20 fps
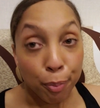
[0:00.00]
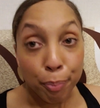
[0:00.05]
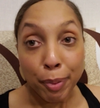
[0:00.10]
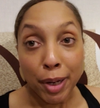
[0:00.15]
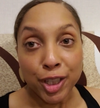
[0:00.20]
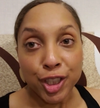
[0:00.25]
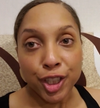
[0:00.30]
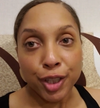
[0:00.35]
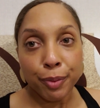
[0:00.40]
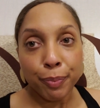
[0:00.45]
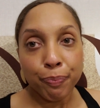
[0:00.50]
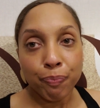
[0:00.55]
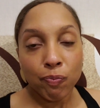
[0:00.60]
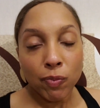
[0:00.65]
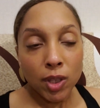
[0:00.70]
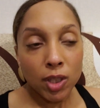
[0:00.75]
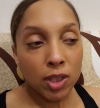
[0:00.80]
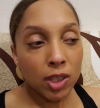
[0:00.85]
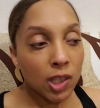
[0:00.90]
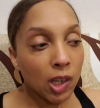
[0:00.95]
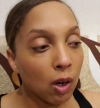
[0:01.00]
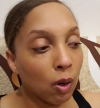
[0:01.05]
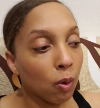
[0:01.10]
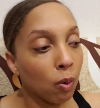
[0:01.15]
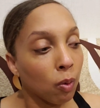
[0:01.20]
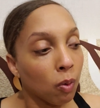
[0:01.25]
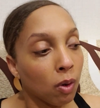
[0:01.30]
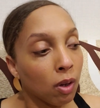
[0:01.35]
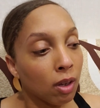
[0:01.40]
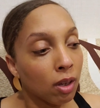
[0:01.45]
budget.
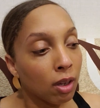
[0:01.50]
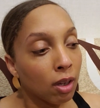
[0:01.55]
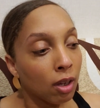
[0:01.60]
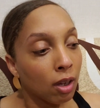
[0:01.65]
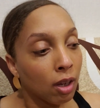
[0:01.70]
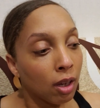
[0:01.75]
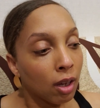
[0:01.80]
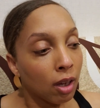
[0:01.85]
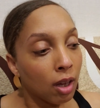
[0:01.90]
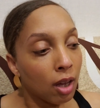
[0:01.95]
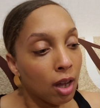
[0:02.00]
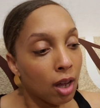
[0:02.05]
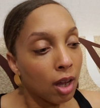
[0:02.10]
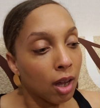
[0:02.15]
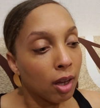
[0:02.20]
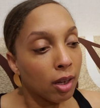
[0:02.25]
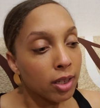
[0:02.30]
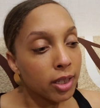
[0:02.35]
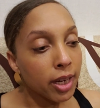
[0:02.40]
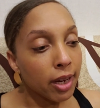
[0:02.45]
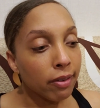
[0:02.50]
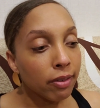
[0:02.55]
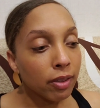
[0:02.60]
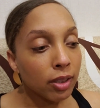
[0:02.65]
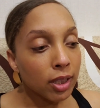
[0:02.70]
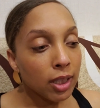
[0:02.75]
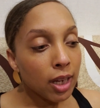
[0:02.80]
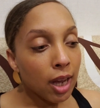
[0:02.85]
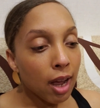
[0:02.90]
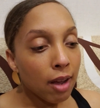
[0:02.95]
So
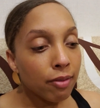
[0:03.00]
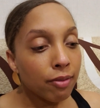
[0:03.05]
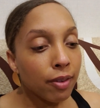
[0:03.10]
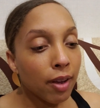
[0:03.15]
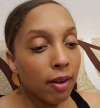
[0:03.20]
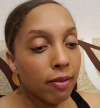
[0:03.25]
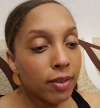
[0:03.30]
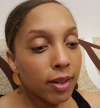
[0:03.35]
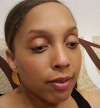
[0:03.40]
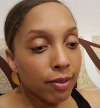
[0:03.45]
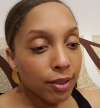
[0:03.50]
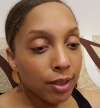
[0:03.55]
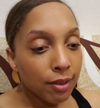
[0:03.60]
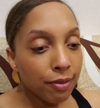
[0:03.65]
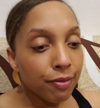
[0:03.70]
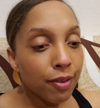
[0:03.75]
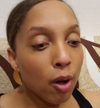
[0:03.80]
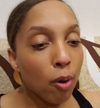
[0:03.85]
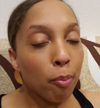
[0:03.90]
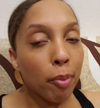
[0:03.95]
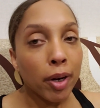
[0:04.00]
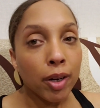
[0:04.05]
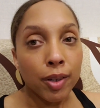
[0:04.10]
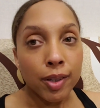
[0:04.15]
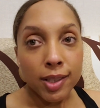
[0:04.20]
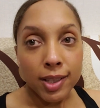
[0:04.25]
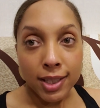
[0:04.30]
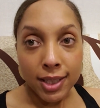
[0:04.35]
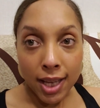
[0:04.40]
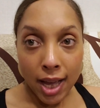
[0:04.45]
definitely, I've definitely felt better
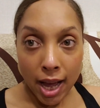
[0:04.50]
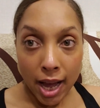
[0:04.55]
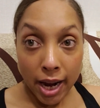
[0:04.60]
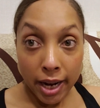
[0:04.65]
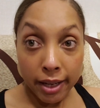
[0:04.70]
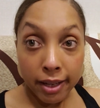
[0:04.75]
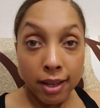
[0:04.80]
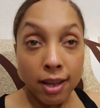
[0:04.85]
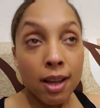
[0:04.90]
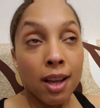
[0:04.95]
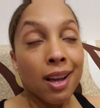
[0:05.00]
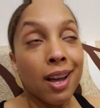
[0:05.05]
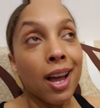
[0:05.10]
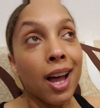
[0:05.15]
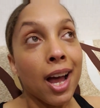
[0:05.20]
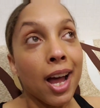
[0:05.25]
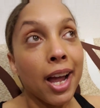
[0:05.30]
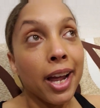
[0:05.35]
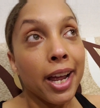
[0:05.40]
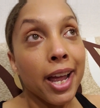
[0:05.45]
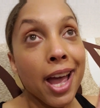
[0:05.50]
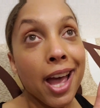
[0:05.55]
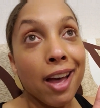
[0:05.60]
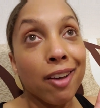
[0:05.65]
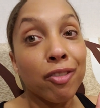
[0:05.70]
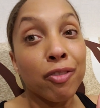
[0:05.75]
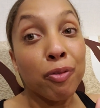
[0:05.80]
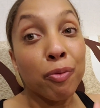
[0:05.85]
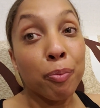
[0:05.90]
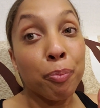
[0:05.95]
inside. I
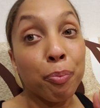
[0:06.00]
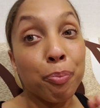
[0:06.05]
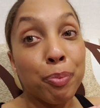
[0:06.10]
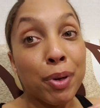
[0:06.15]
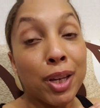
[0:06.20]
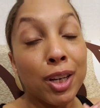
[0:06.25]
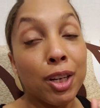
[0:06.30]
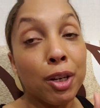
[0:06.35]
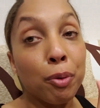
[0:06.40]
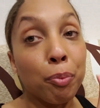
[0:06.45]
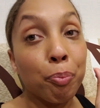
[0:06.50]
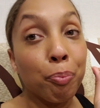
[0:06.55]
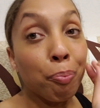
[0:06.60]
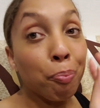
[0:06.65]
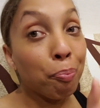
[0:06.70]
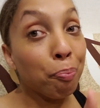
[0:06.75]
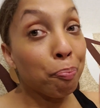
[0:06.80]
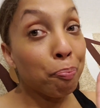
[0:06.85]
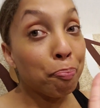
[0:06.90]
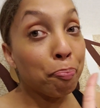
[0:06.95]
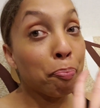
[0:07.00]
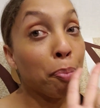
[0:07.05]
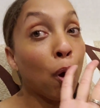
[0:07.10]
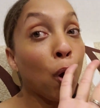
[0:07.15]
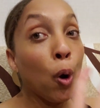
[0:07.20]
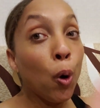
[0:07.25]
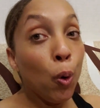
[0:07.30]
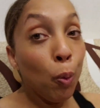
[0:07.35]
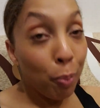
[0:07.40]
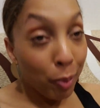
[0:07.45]
have been
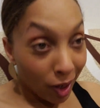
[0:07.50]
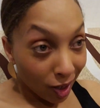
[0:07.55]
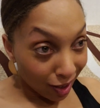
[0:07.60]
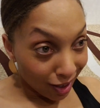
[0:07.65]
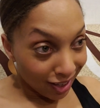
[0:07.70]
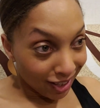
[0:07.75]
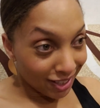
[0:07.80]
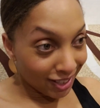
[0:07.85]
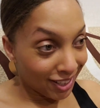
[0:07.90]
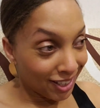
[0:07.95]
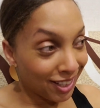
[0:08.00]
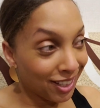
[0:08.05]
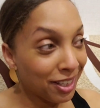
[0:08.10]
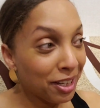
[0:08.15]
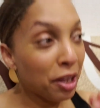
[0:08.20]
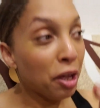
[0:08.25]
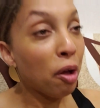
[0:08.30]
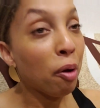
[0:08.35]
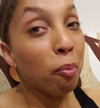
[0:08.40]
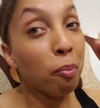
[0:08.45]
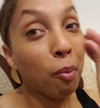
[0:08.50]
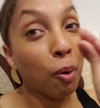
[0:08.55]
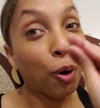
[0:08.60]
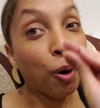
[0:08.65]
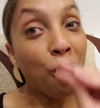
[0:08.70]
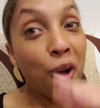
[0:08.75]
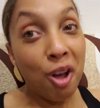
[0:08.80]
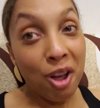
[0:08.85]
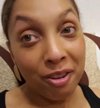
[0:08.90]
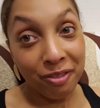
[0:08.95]
pooping
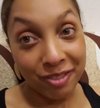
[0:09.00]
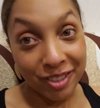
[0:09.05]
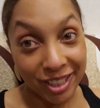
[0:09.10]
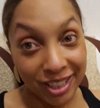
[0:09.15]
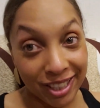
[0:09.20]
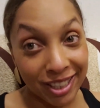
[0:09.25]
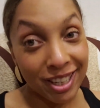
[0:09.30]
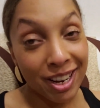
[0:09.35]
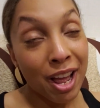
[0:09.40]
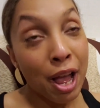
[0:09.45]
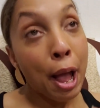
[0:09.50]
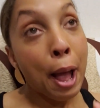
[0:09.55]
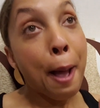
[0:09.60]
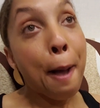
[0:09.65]
more often,